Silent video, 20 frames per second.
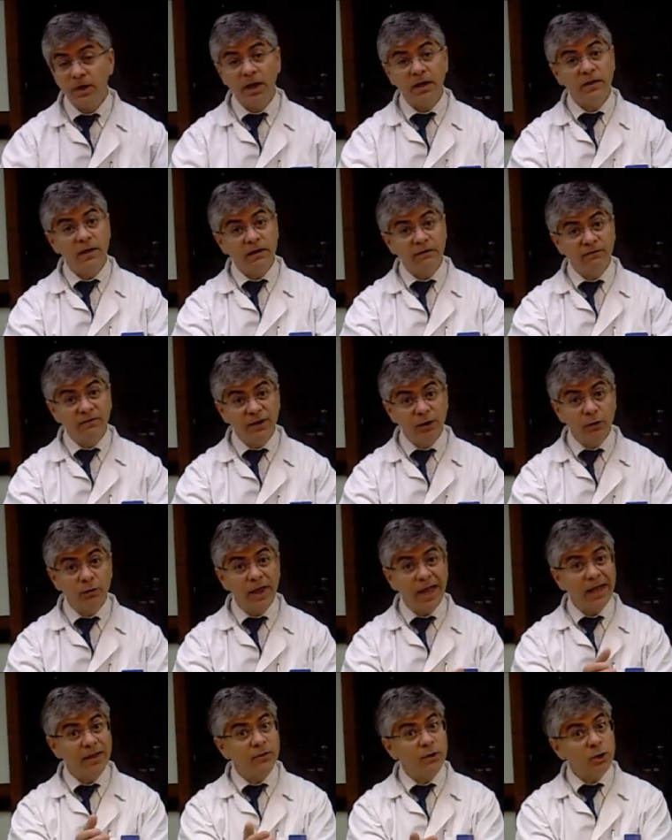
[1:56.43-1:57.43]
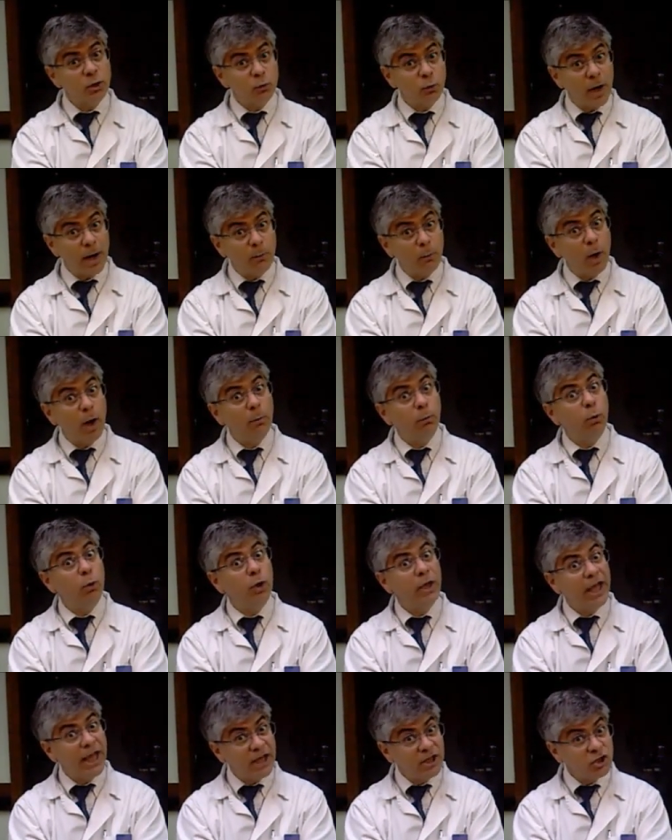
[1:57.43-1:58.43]
They feel that, and the saran wrap will
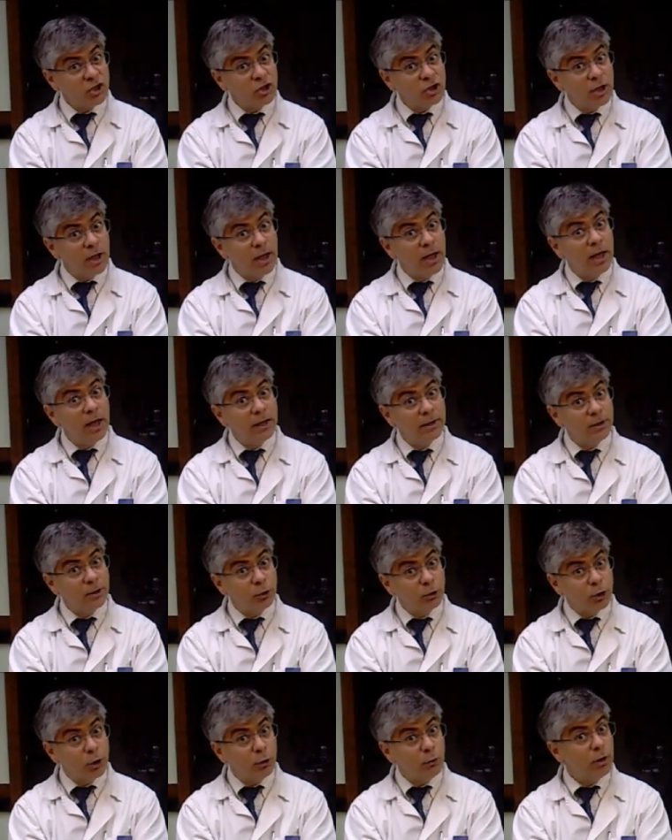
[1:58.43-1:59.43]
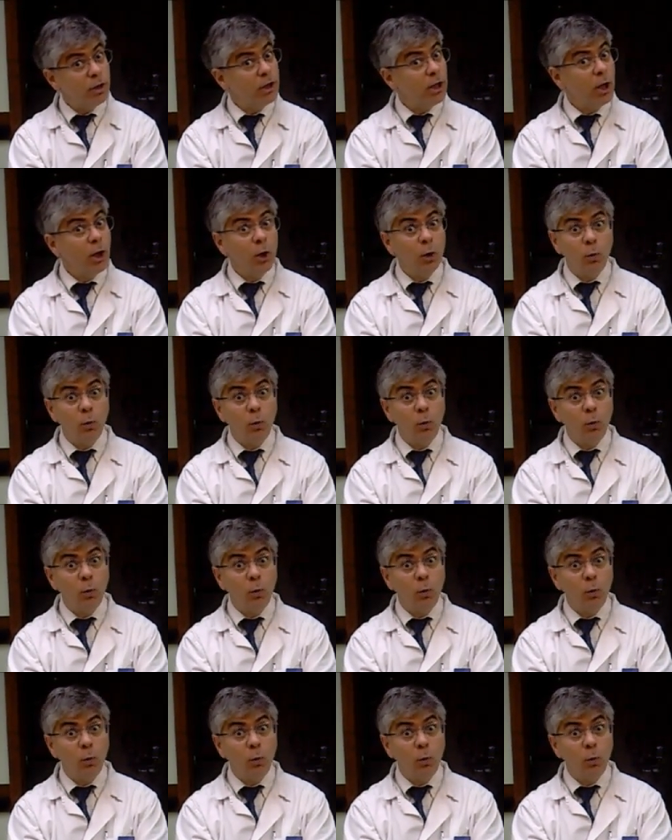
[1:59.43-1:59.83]
catch a little urine.